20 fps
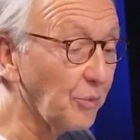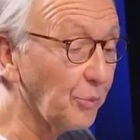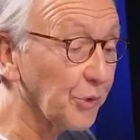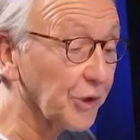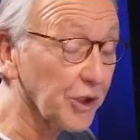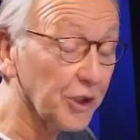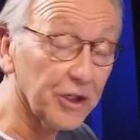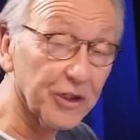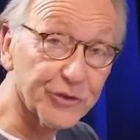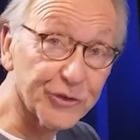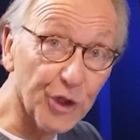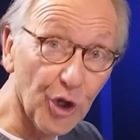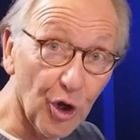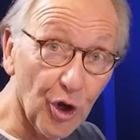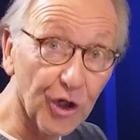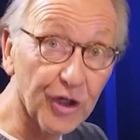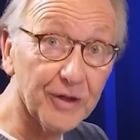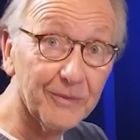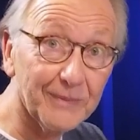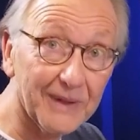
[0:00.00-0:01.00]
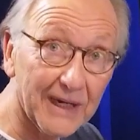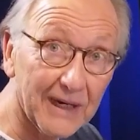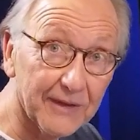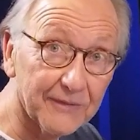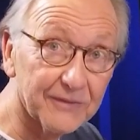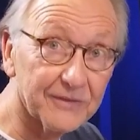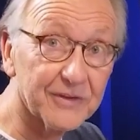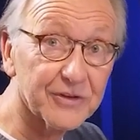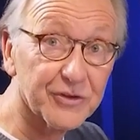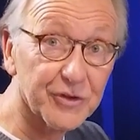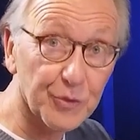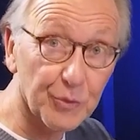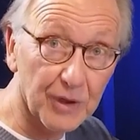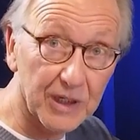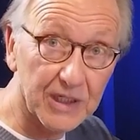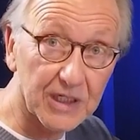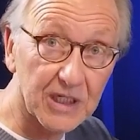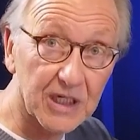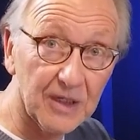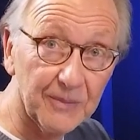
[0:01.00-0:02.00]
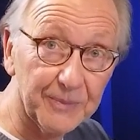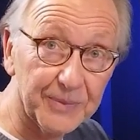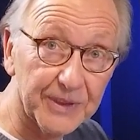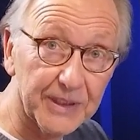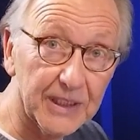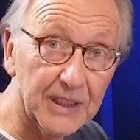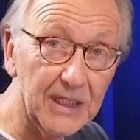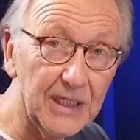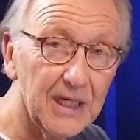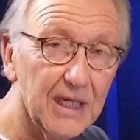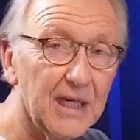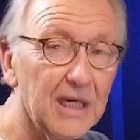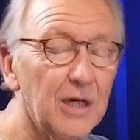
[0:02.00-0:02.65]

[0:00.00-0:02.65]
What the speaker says: We're going to talk about this great company.